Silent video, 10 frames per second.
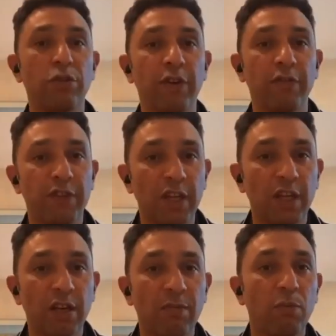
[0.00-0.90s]

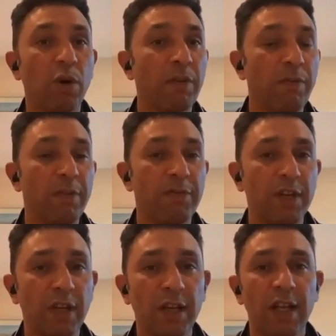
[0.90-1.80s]
250,
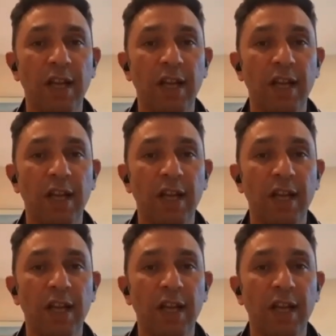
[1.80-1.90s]
150.